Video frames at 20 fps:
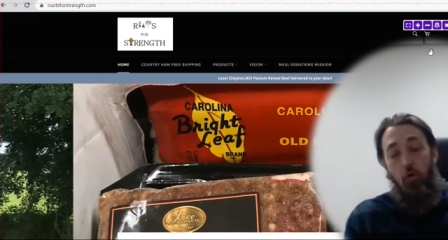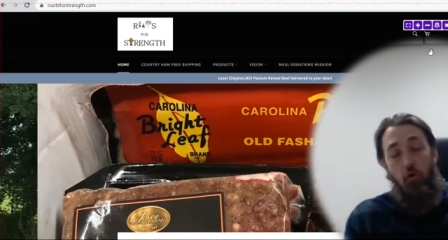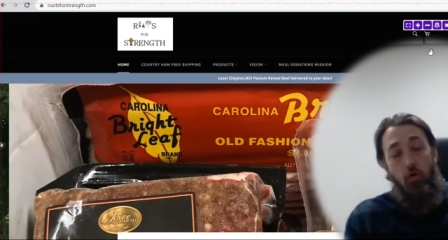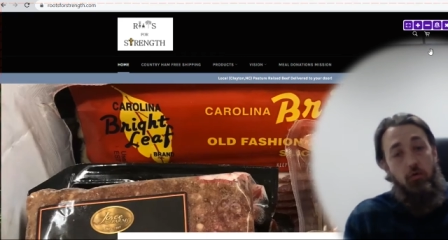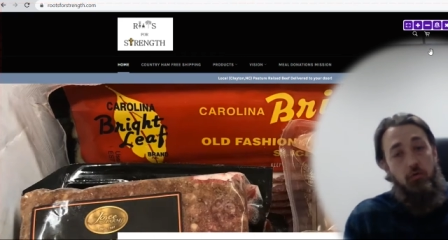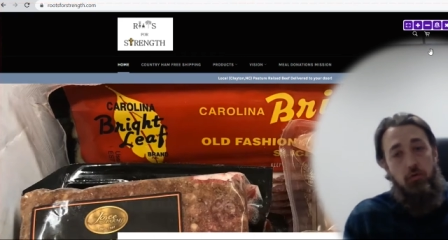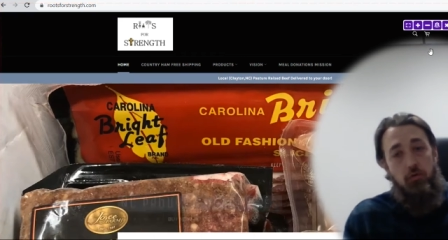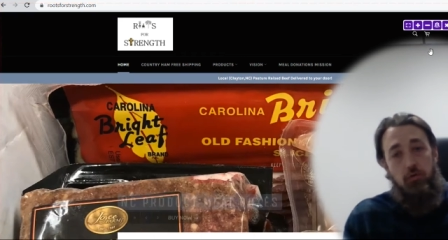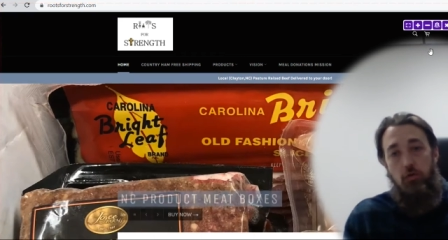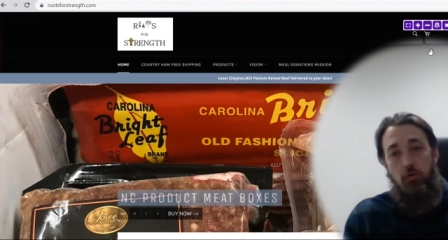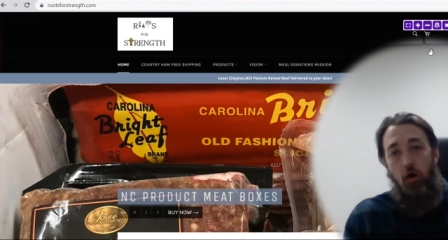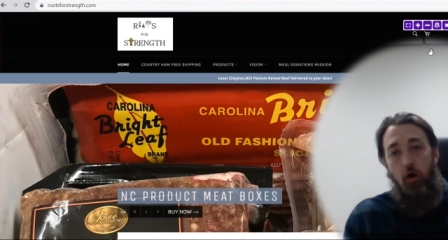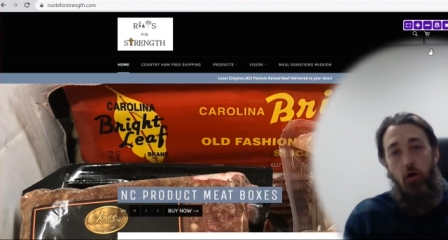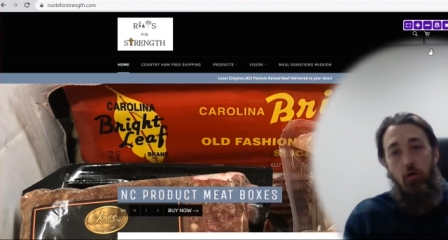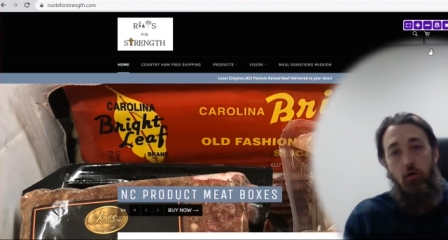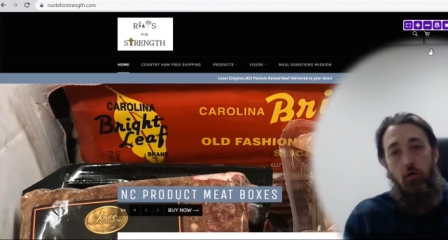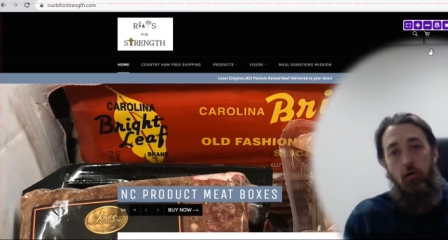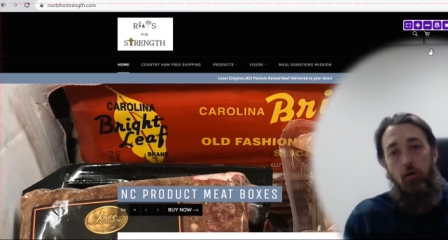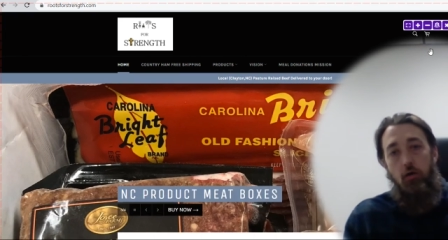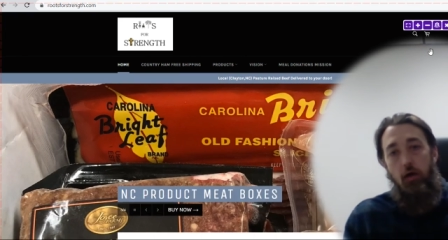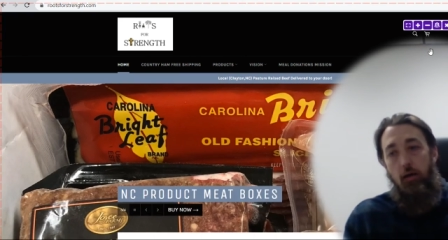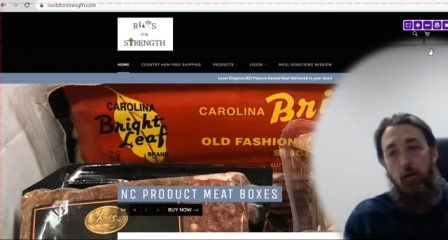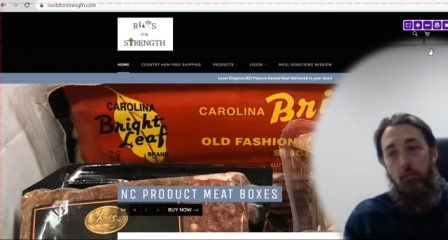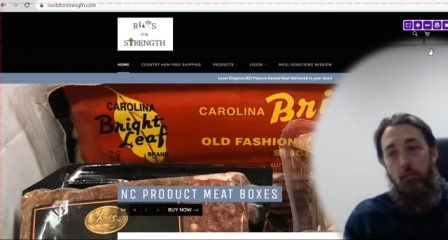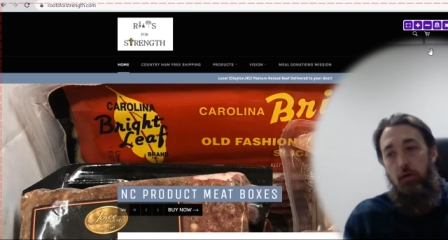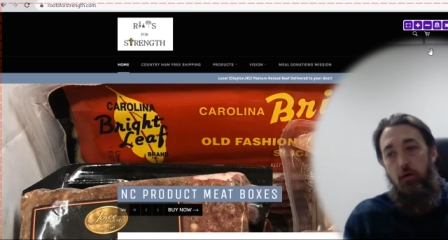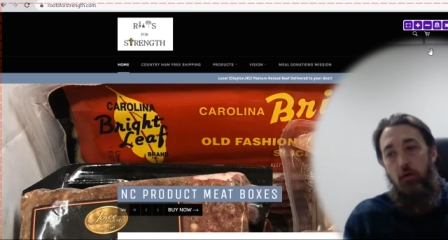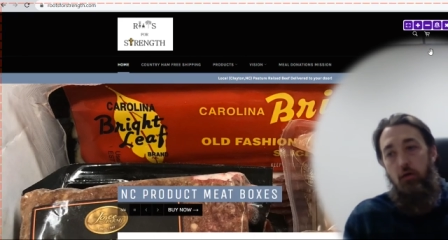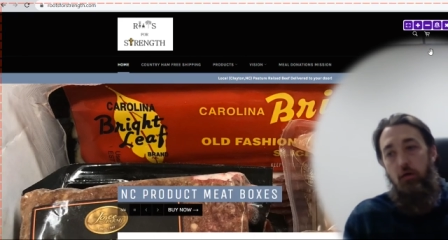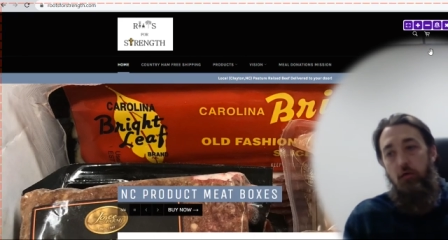want to talk,
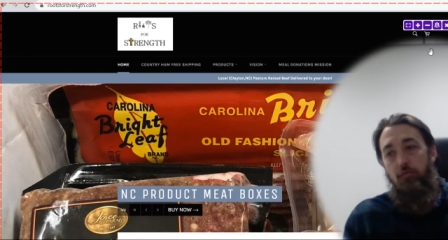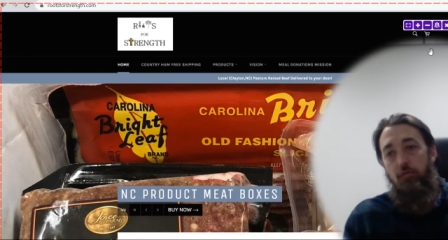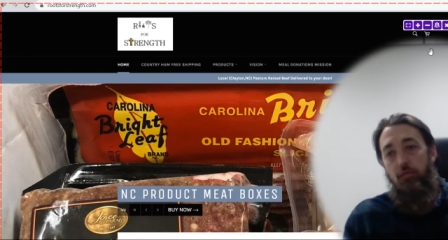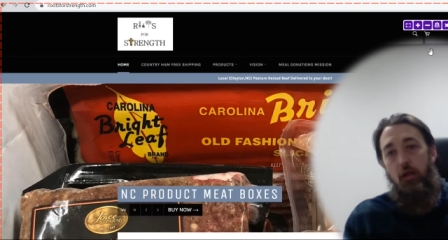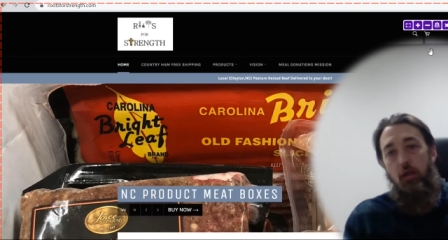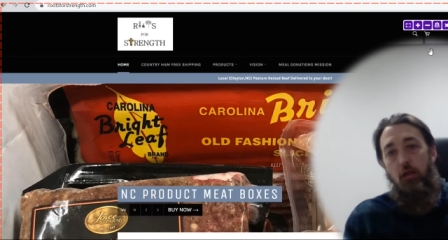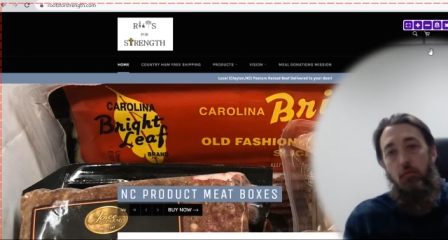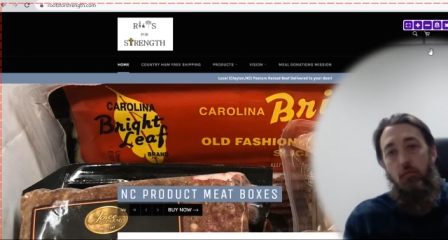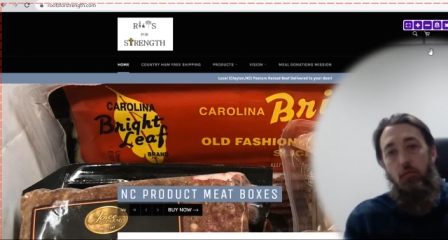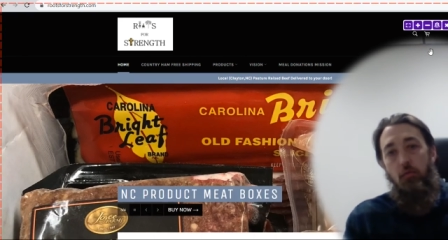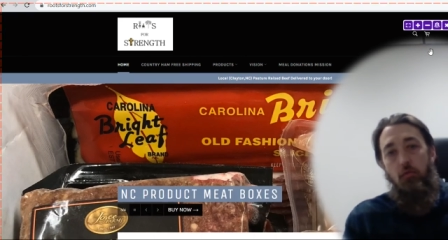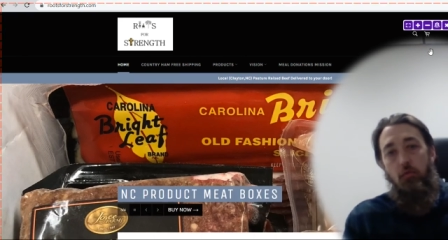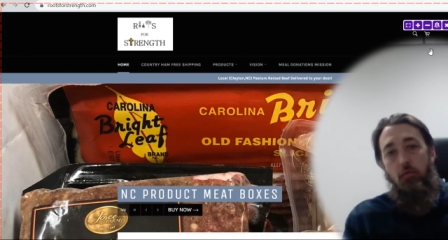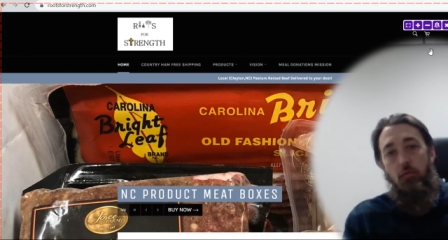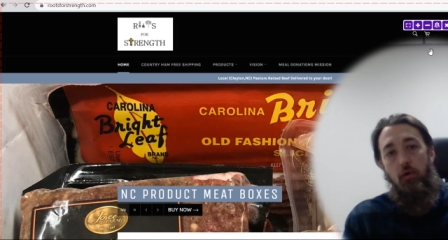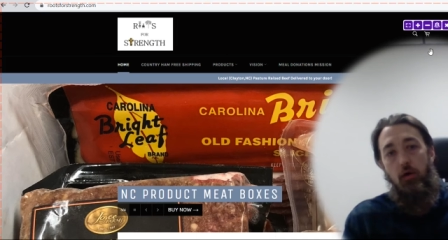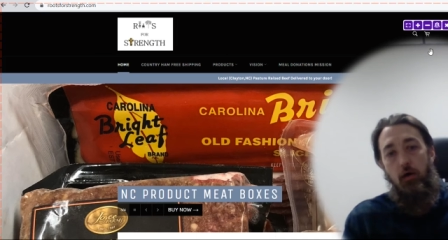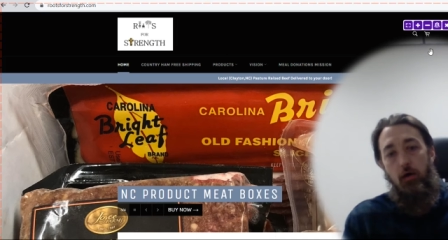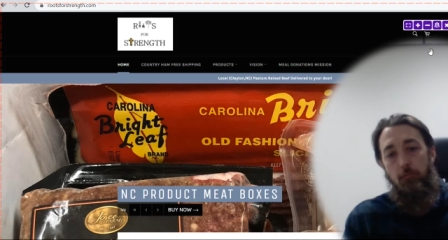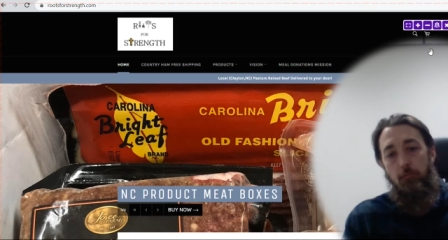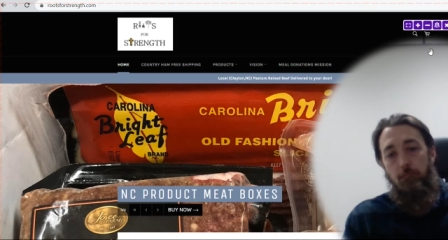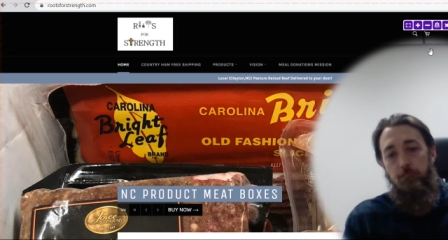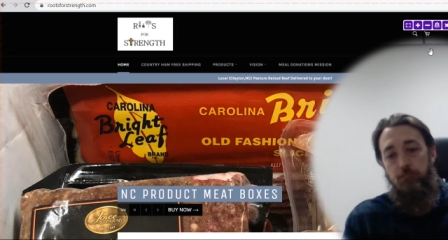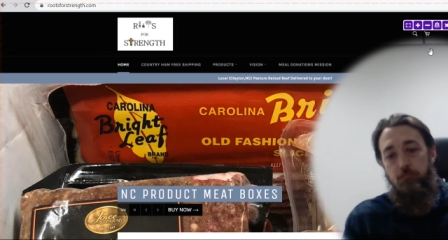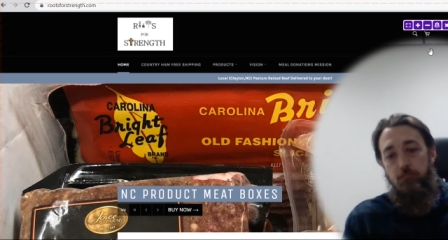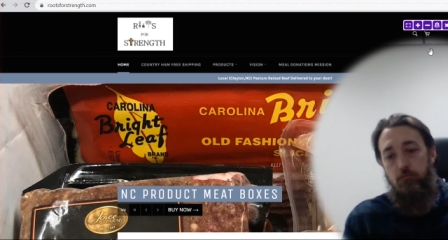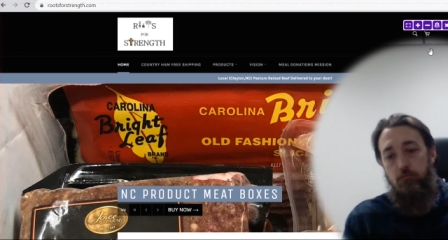I'm here and available. Um,